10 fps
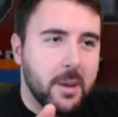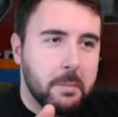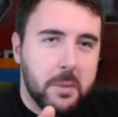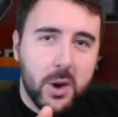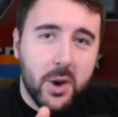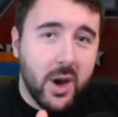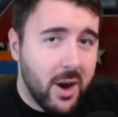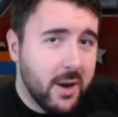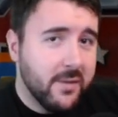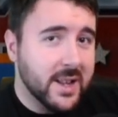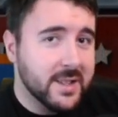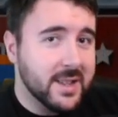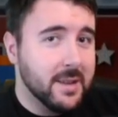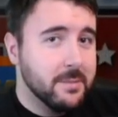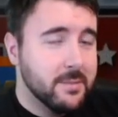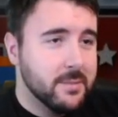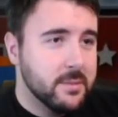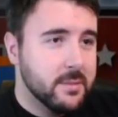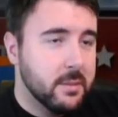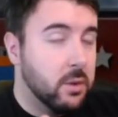But on a halfling team,
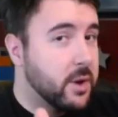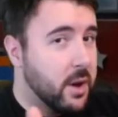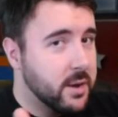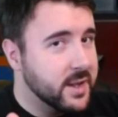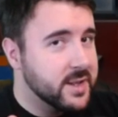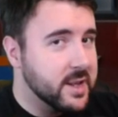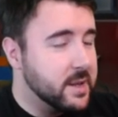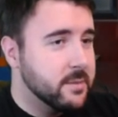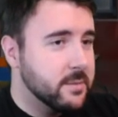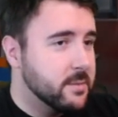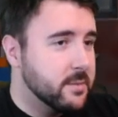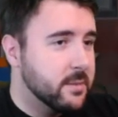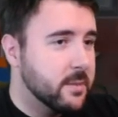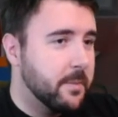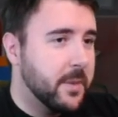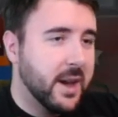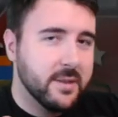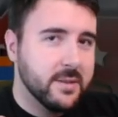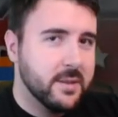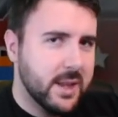or an ogre team,
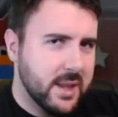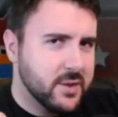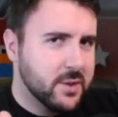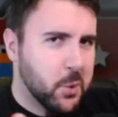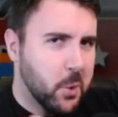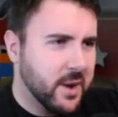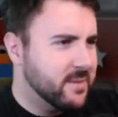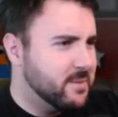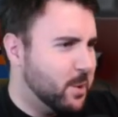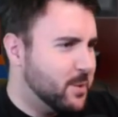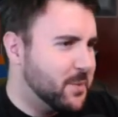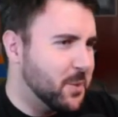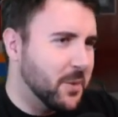that is quite useful.